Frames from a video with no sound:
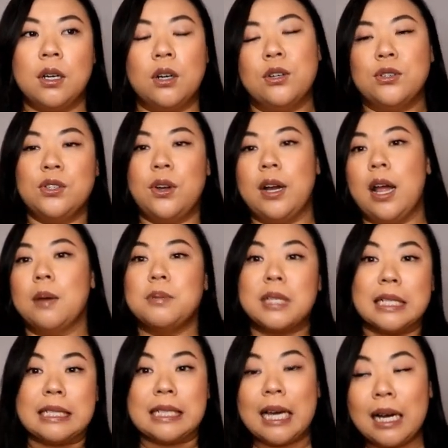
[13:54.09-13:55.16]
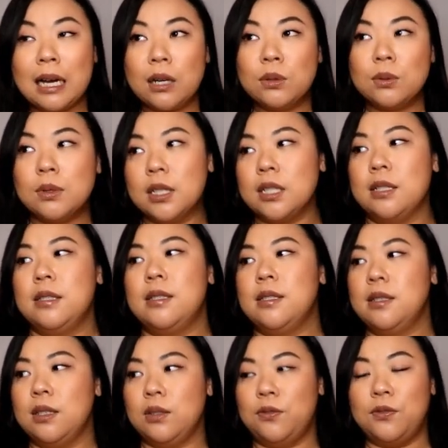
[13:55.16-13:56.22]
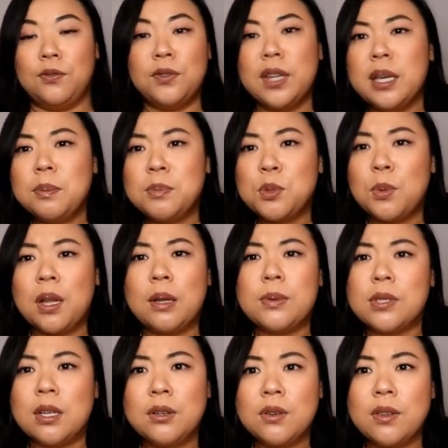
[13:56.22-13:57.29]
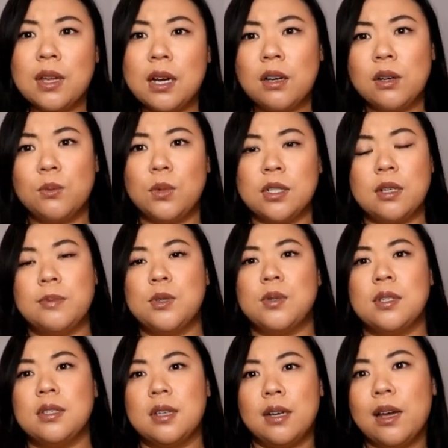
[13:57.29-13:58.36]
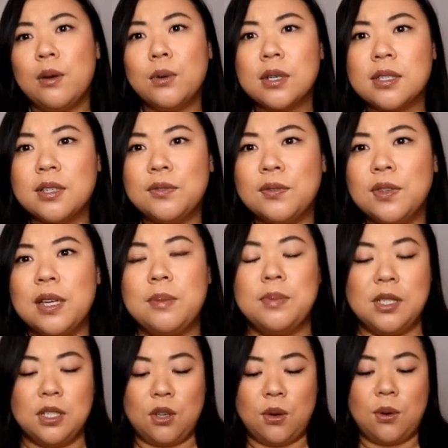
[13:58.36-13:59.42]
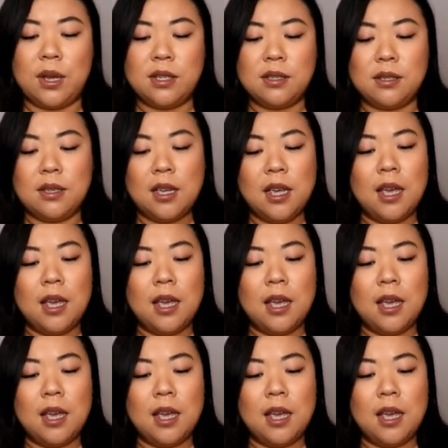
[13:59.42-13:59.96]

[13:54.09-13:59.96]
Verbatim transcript: or sorry, upside down, because it flipped while I was under there, and one time it was inside out because it flipped. So it's